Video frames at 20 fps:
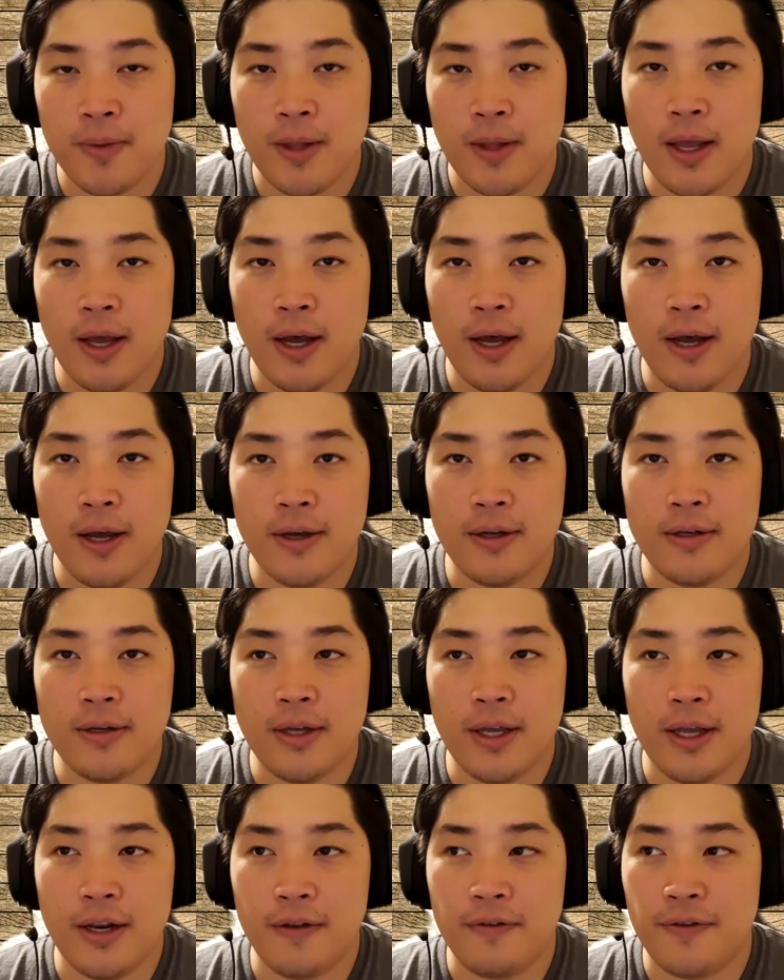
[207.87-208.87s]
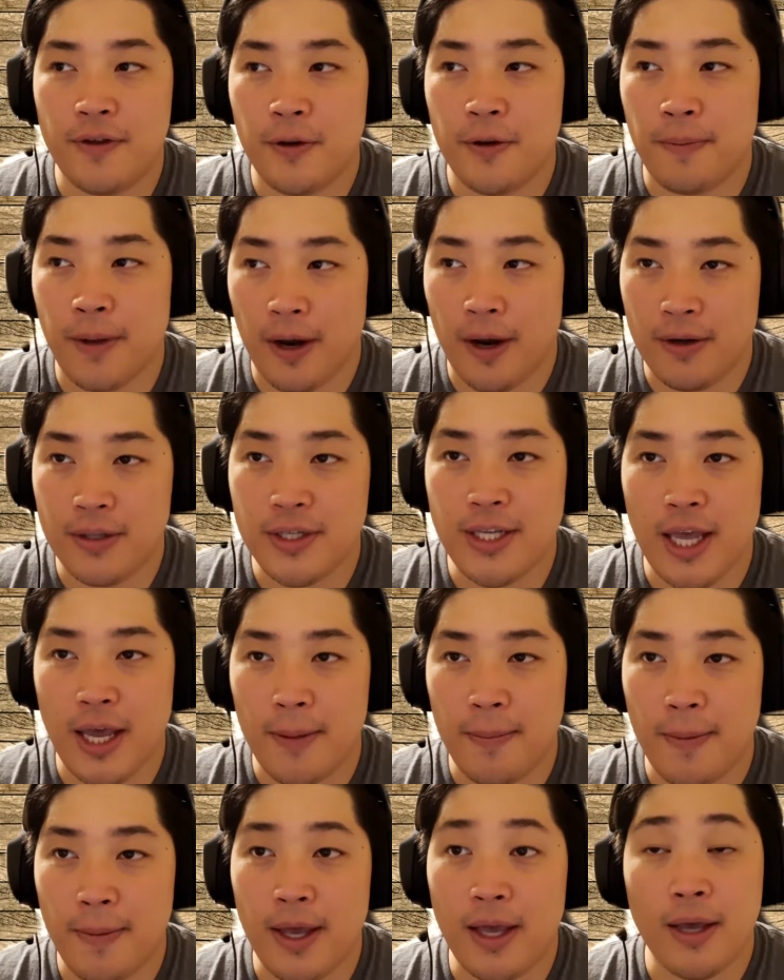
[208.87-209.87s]
Uh, and if your parents
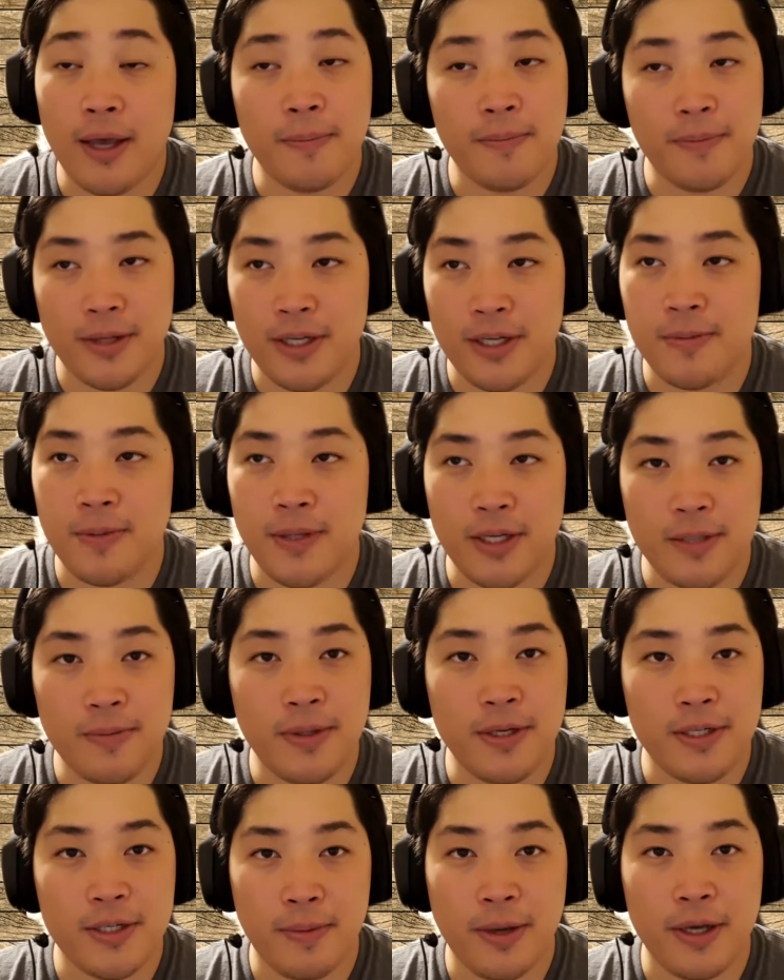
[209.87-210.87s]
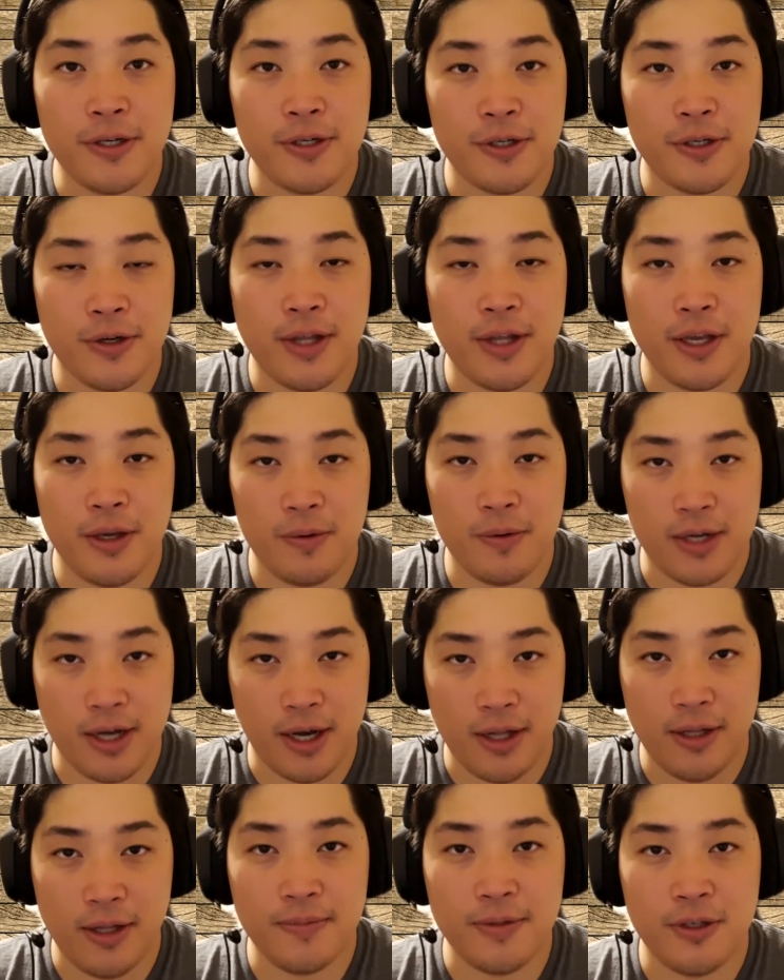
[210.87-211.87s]
can't make it, please, please, please make sure that you
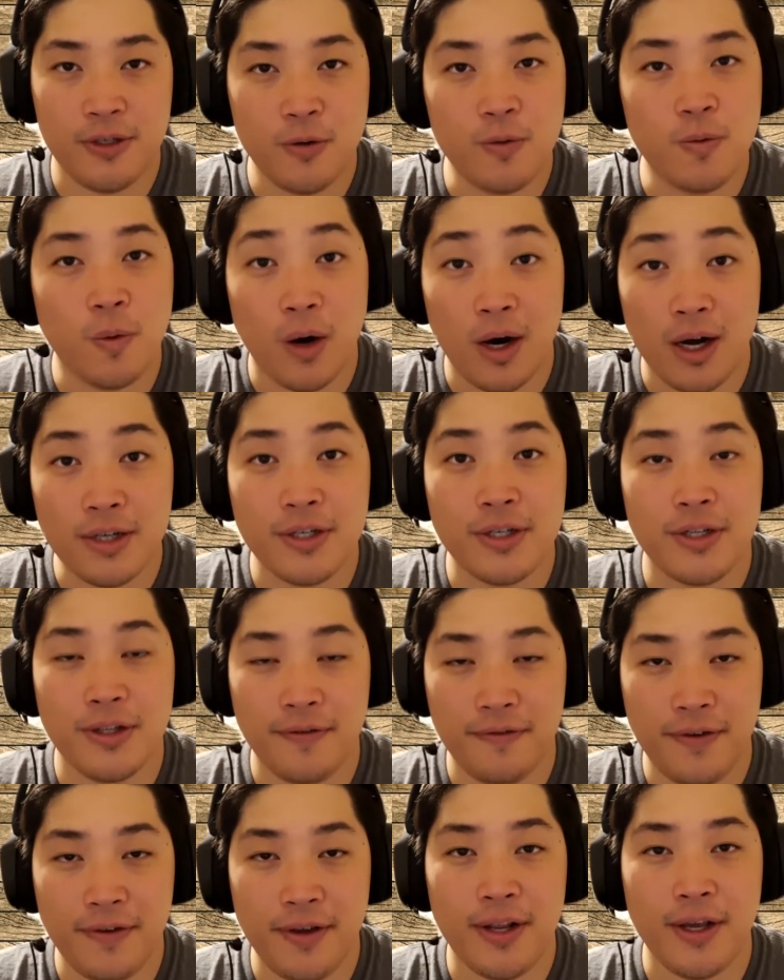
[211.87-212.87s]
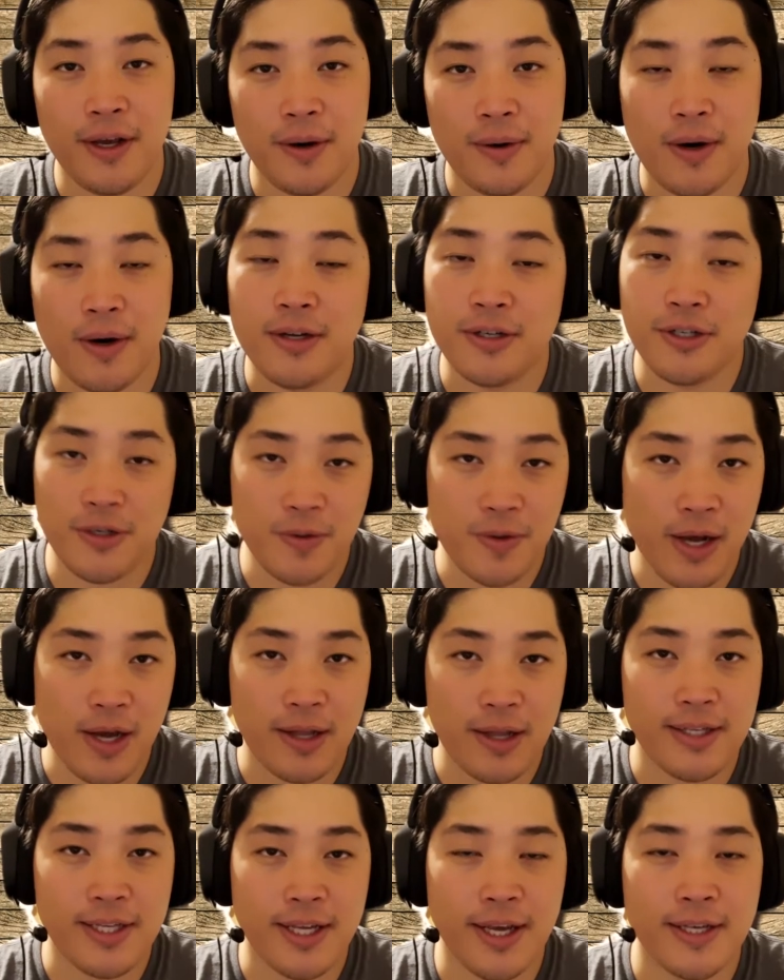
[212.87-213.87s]
tell them to watch the video. I'll shoot
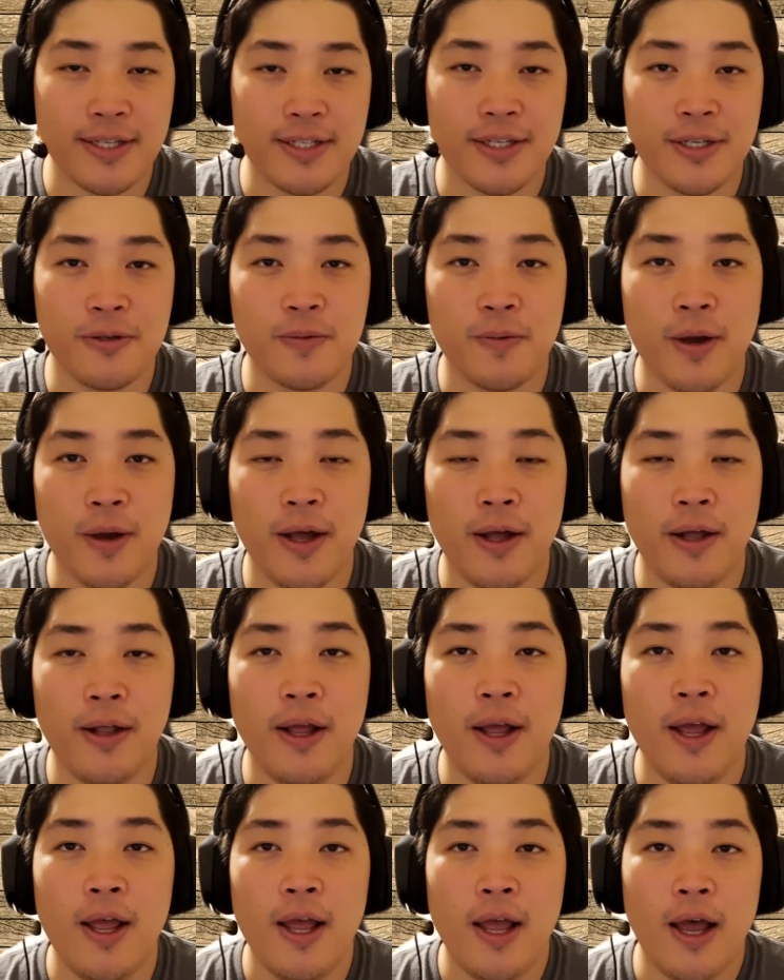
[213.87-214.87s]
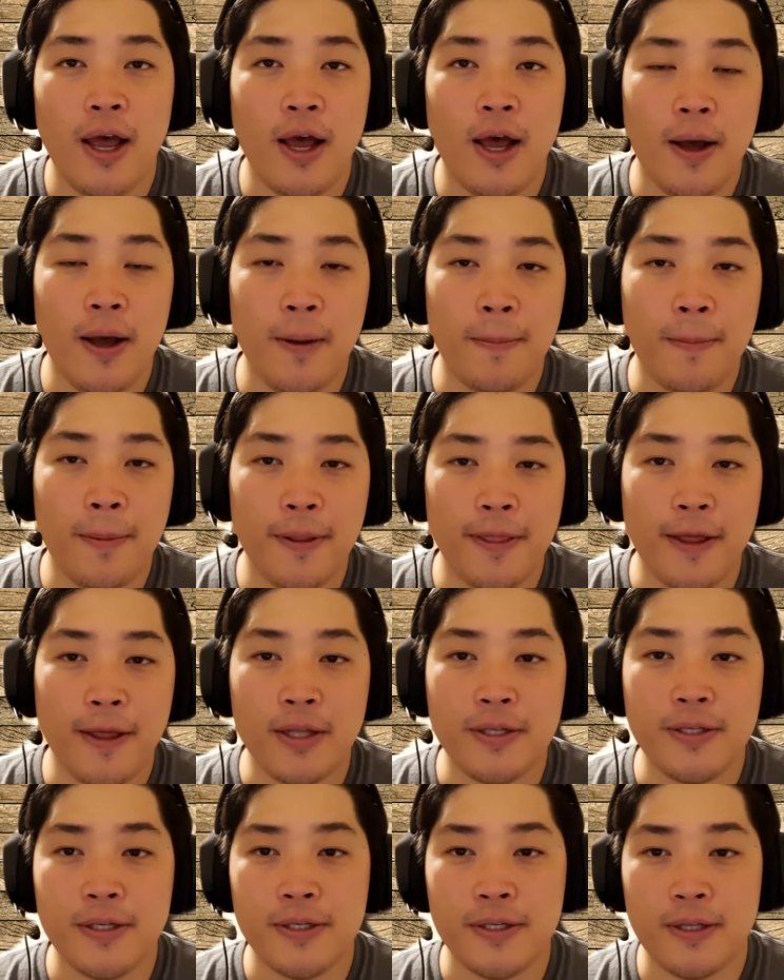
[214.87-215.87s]
out a text as well, uh, but
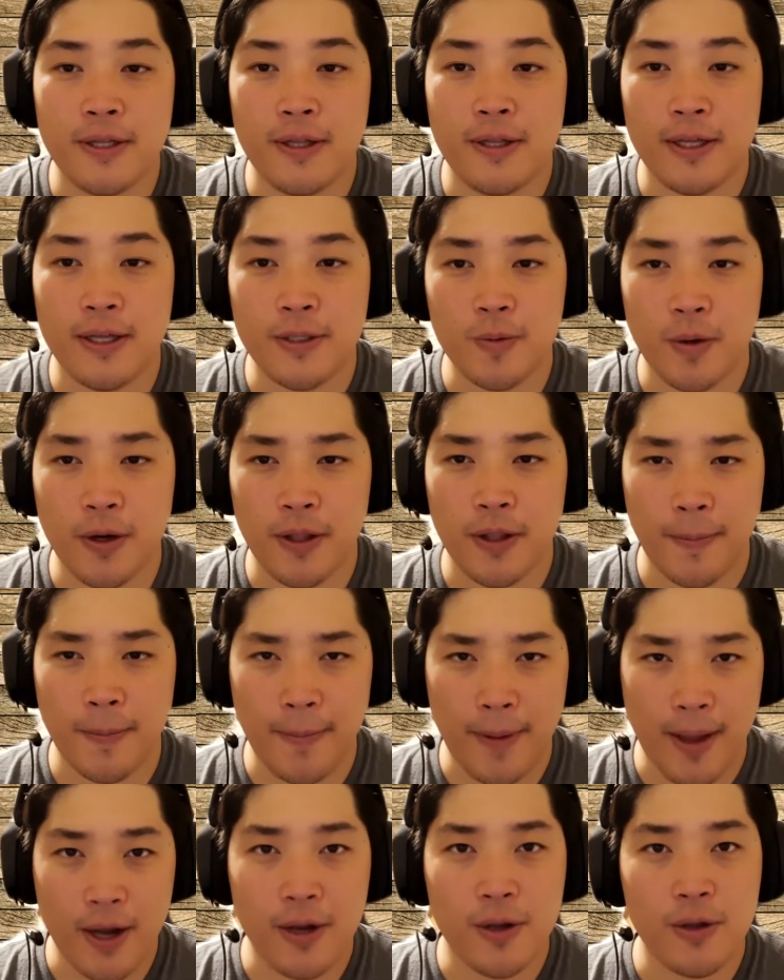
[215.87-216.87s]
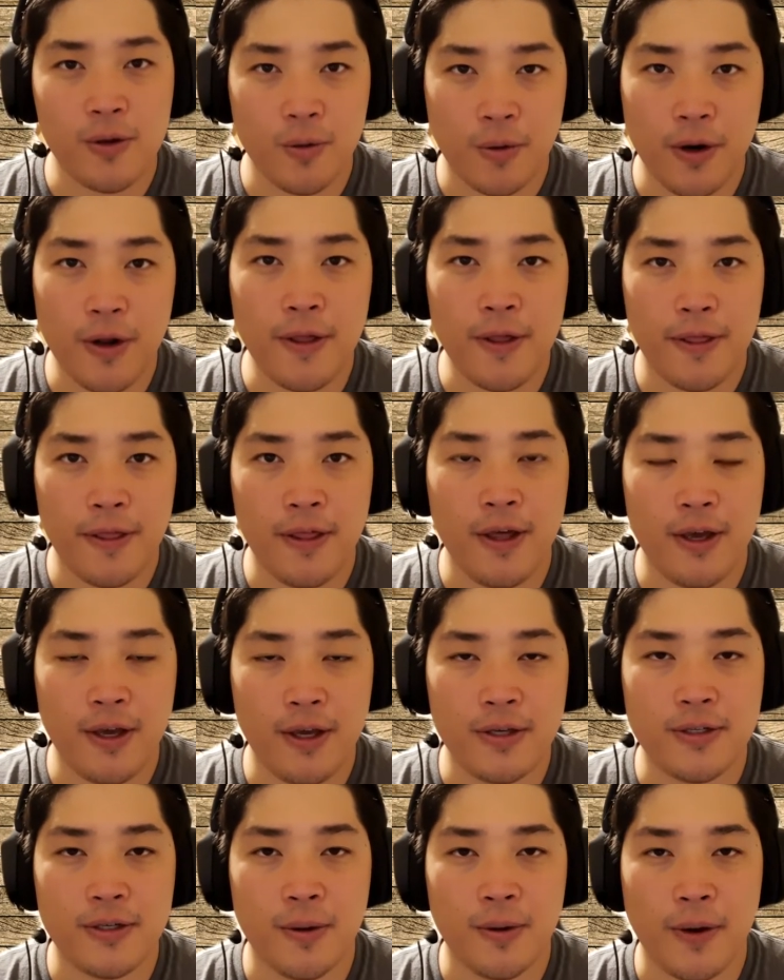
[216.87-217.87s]
that's that's one of the mandatory
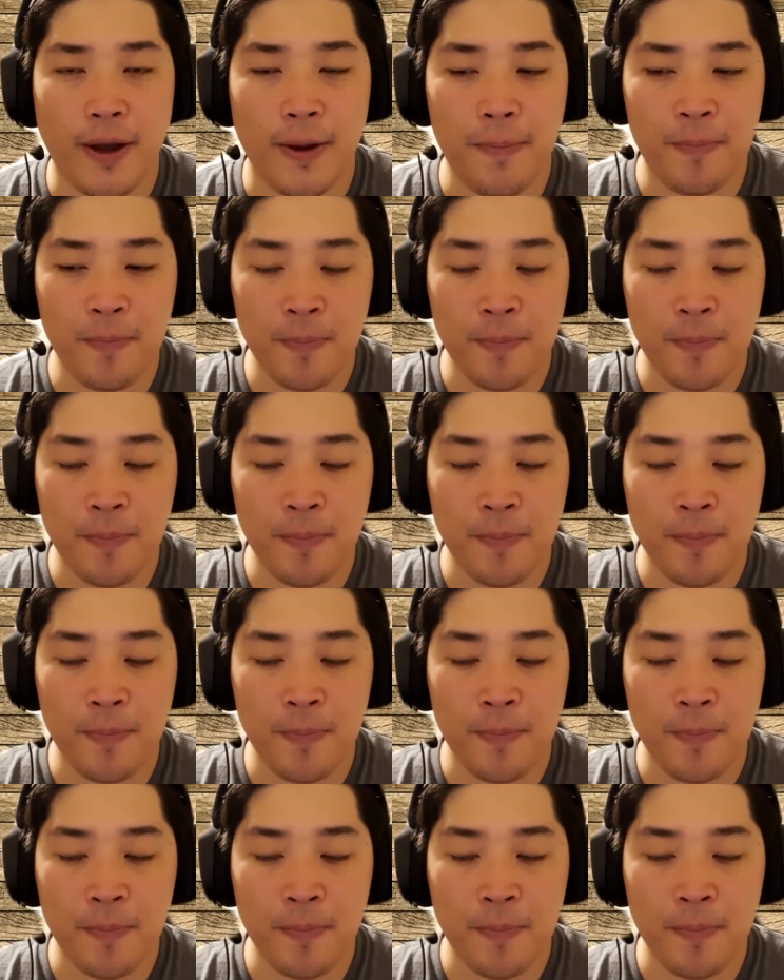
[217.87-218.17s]
things. Okay.